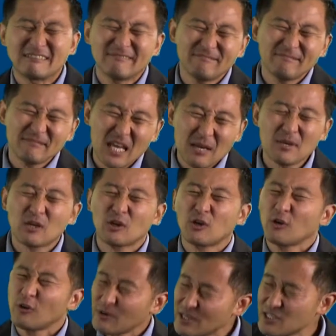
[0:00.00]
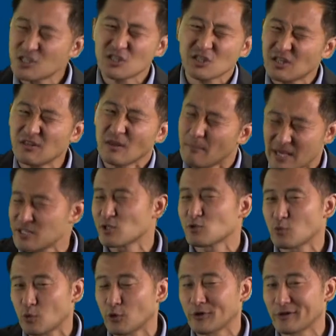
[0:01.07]
maybe courage isn't the best
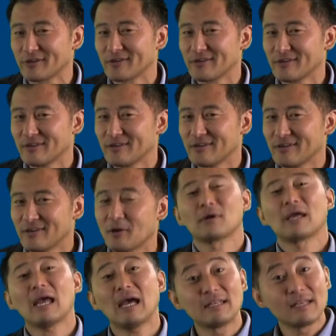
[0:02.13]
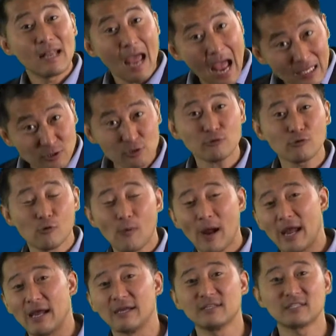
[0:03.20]
word. Okay, a natural
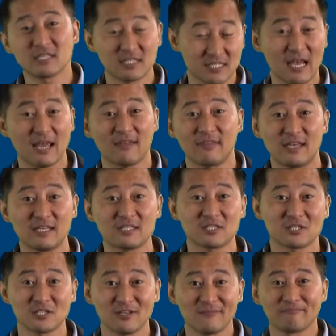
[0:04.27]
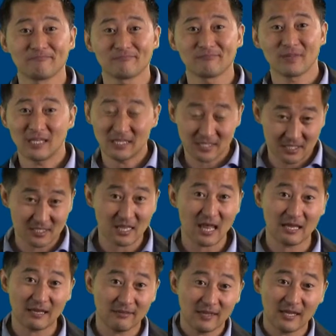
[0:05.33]
way to say this is
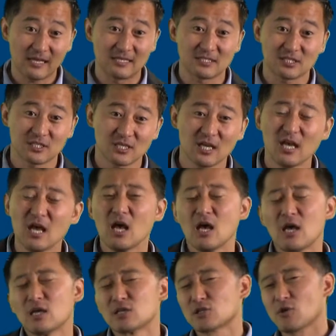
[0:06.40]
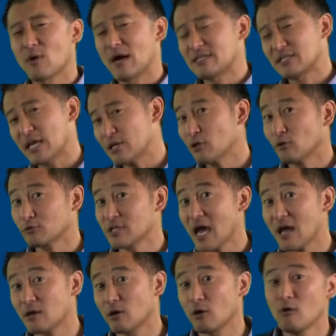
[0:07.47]
like this. So I say,
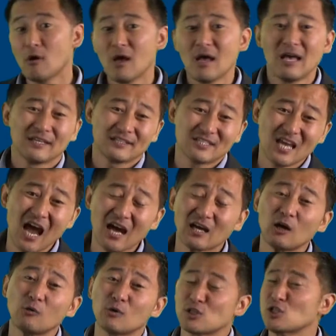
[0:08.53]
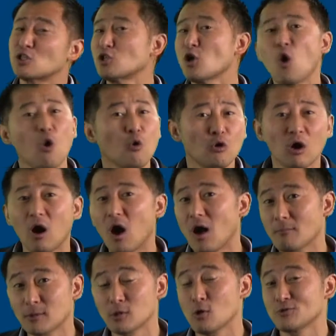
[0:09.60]
Taro, Taka was so calm
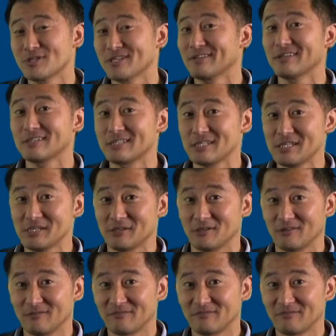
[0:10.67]
closing the deal.